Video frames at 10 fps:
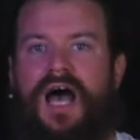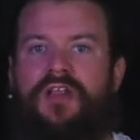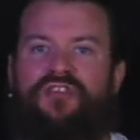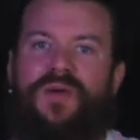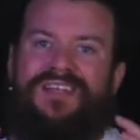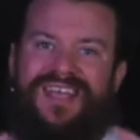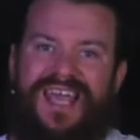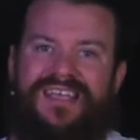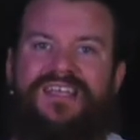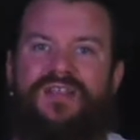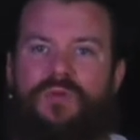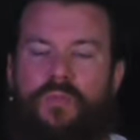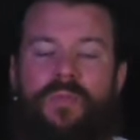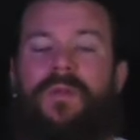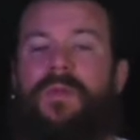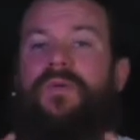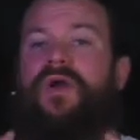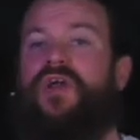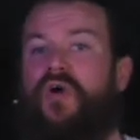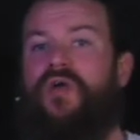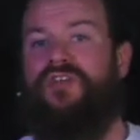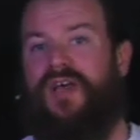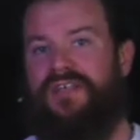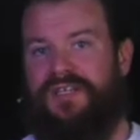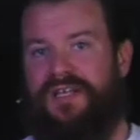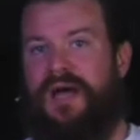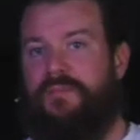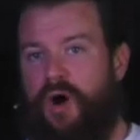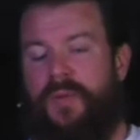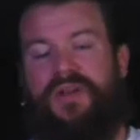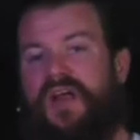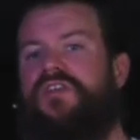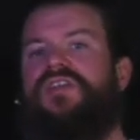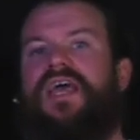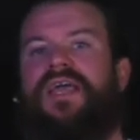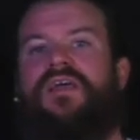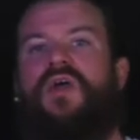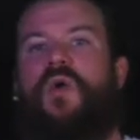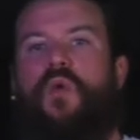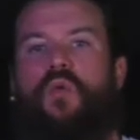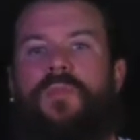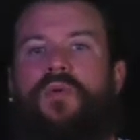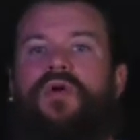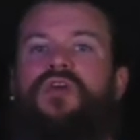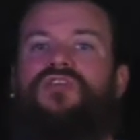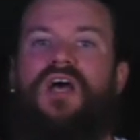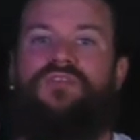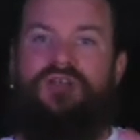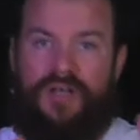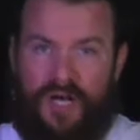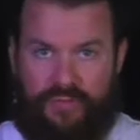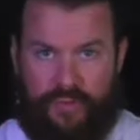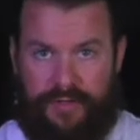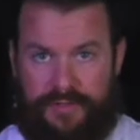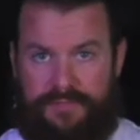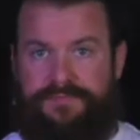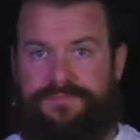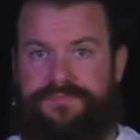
And just by taking the moment, by prioritizing a moment every day where we put ourselves in God's word,